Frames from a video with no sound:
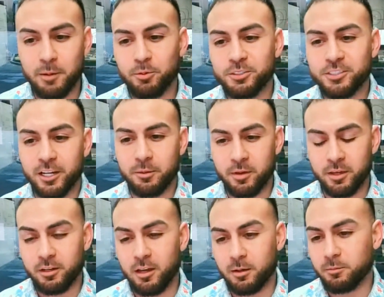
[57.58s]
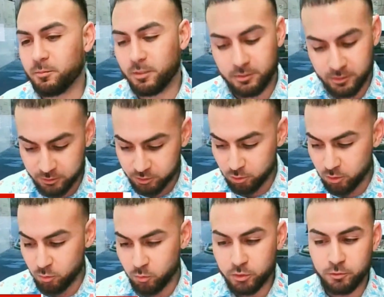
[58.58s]
appreciate it, man. Things are
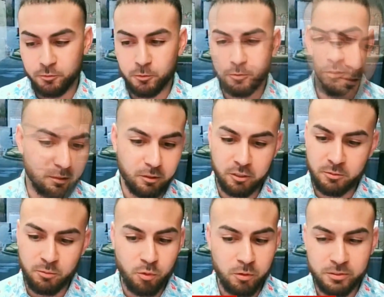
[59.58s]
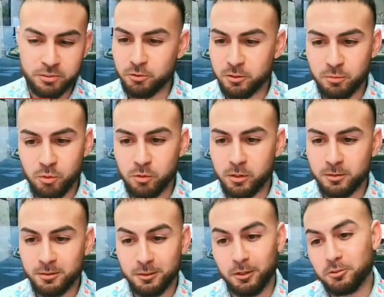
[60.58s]
going wonderful. Learning more, doing more,
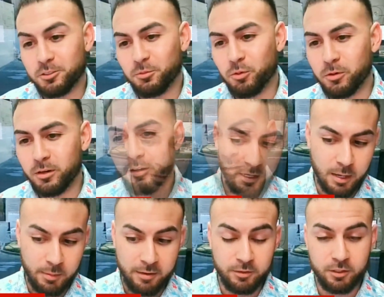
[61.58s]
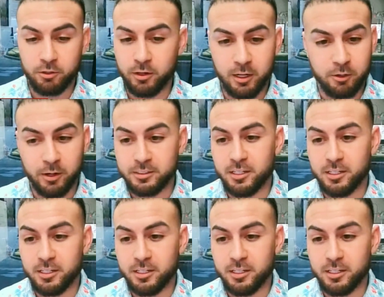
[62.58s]
closing more. I'm having a great